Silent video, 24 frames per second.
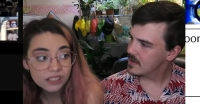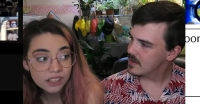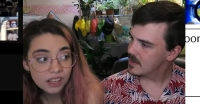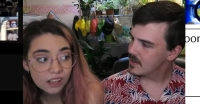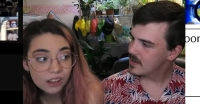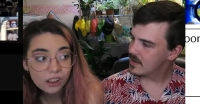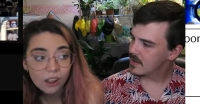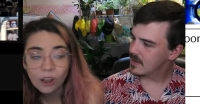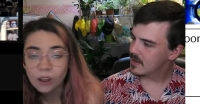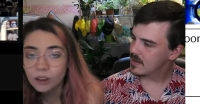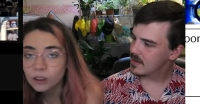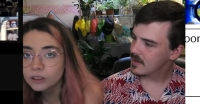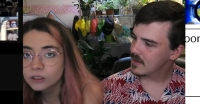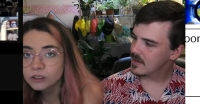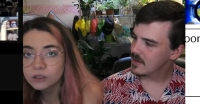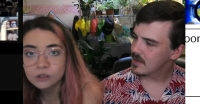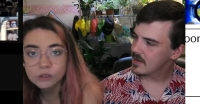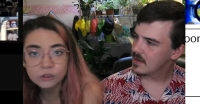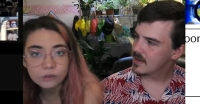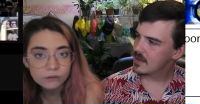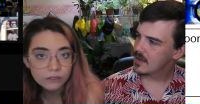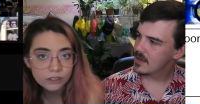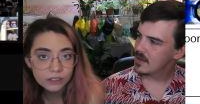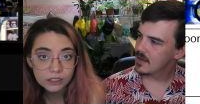Speaker 1: sell all
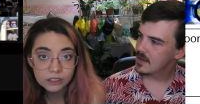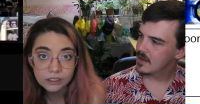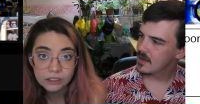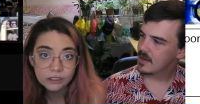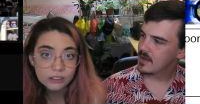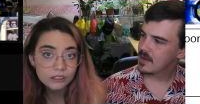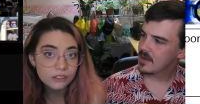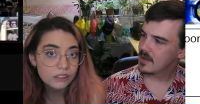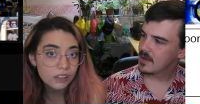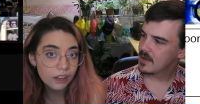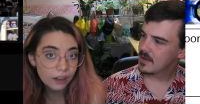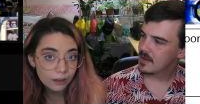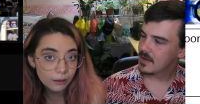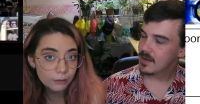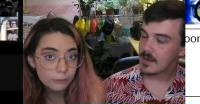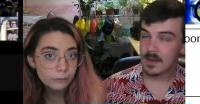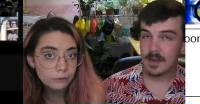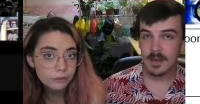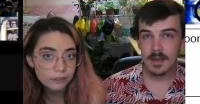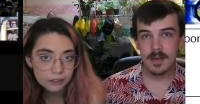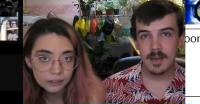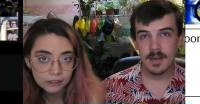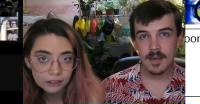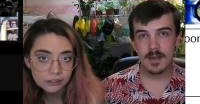the souvenir
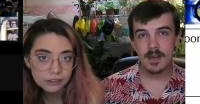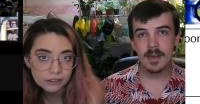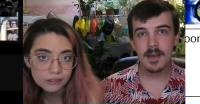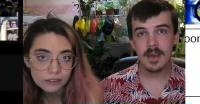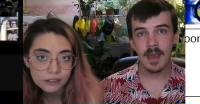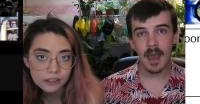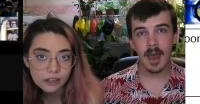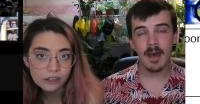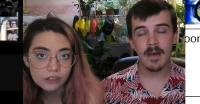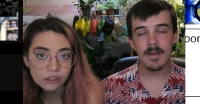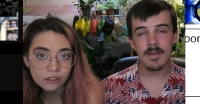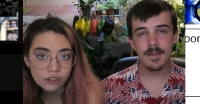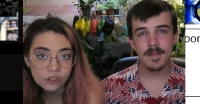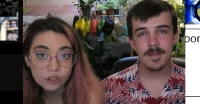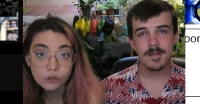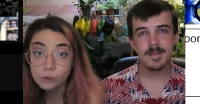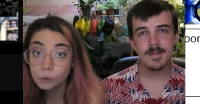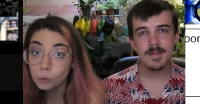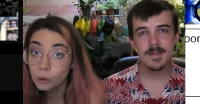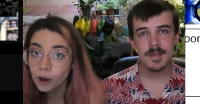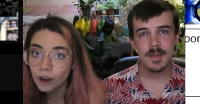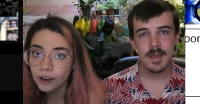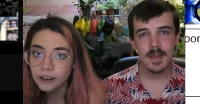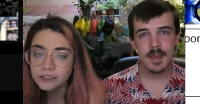type things yeah.
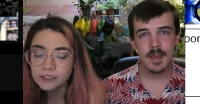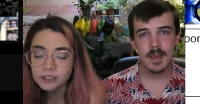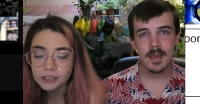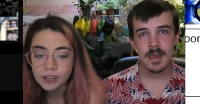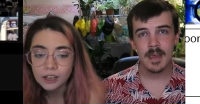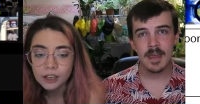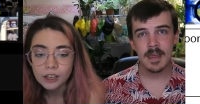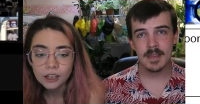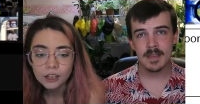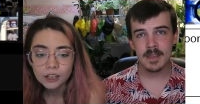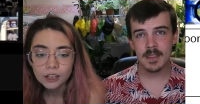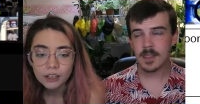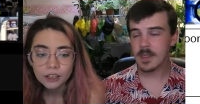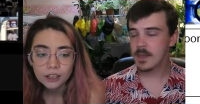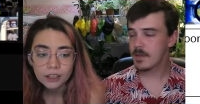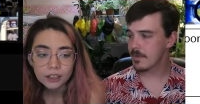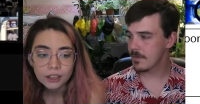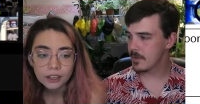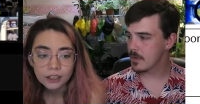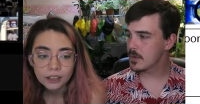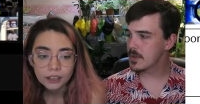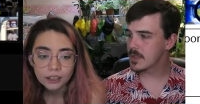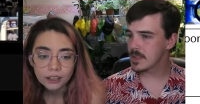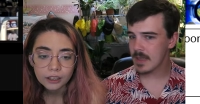that you want.
Speaker 2: It's a
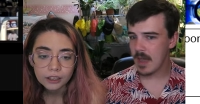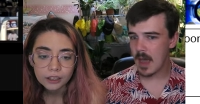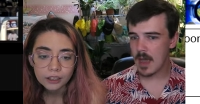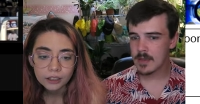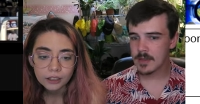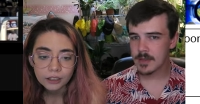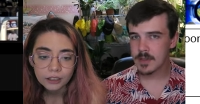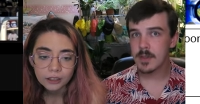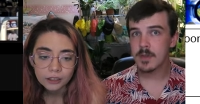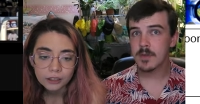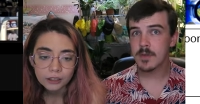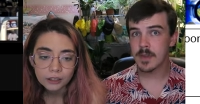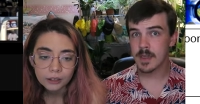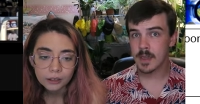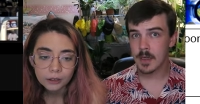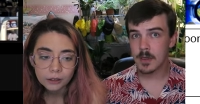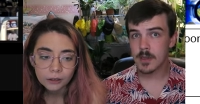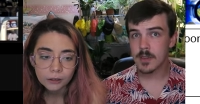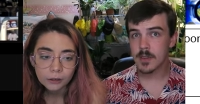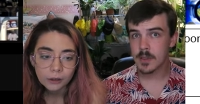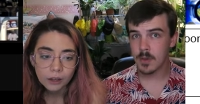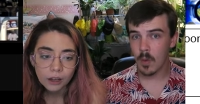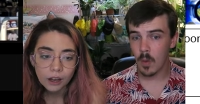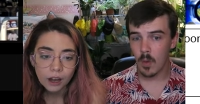good full size
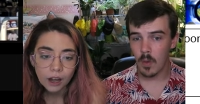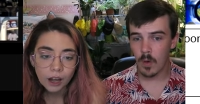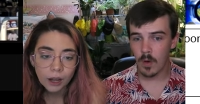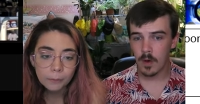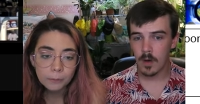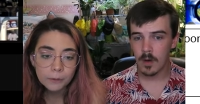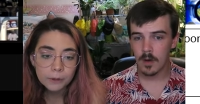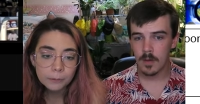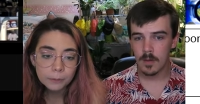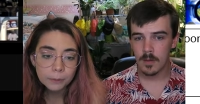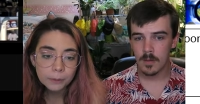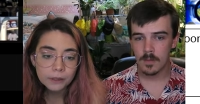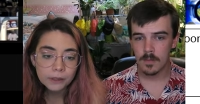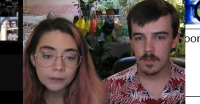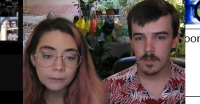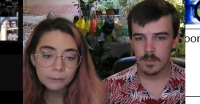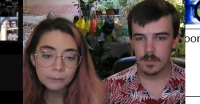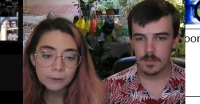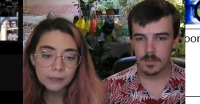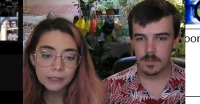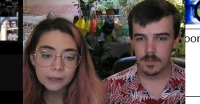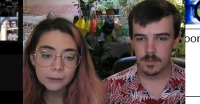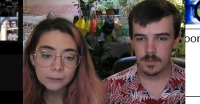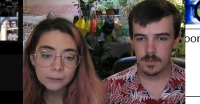souvenir store. I'm
Speaker 1: gonna put
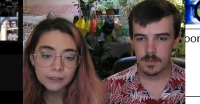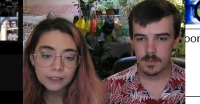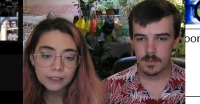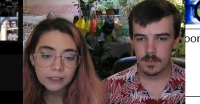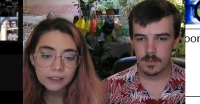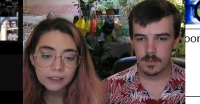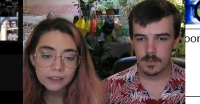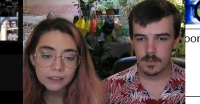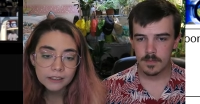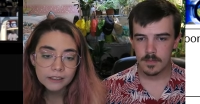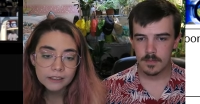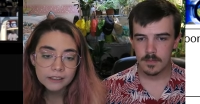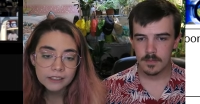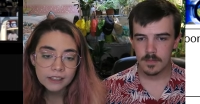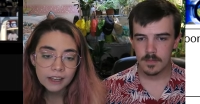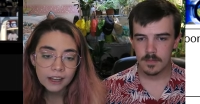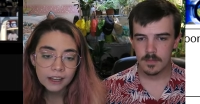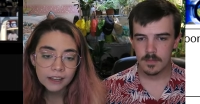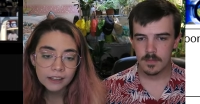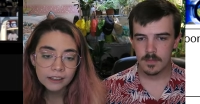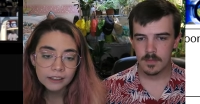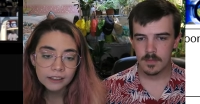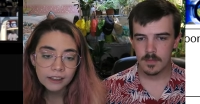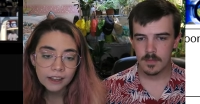it in B
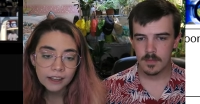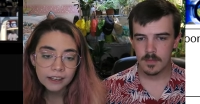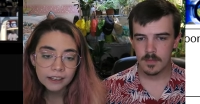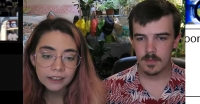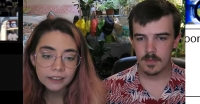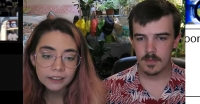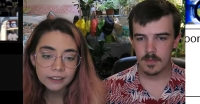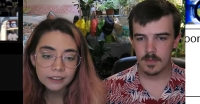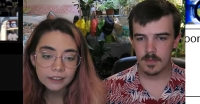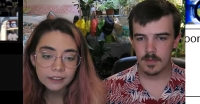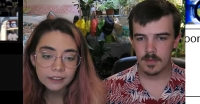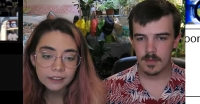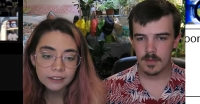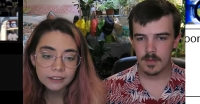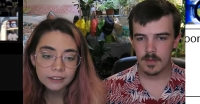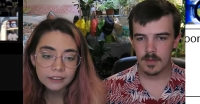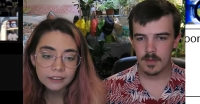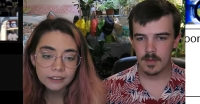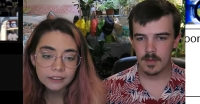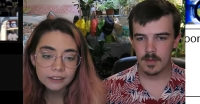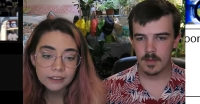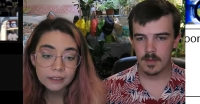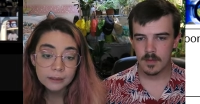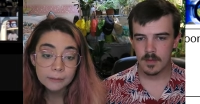because I like
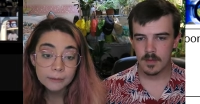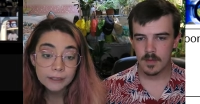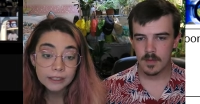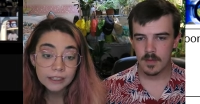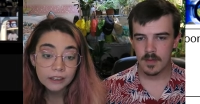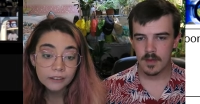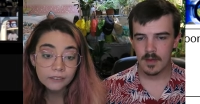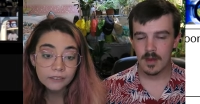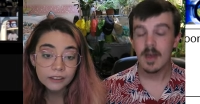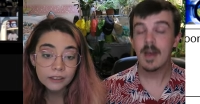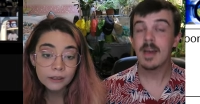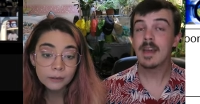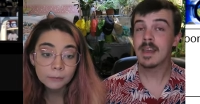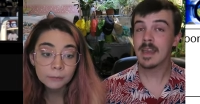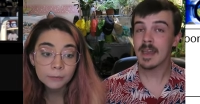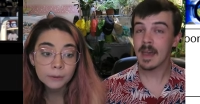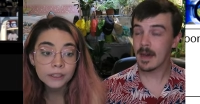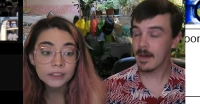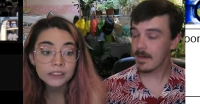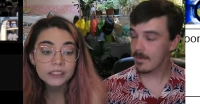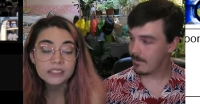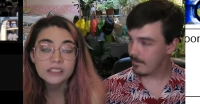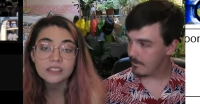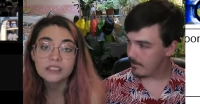the theming of it,
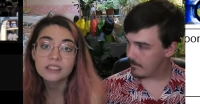yeah. but the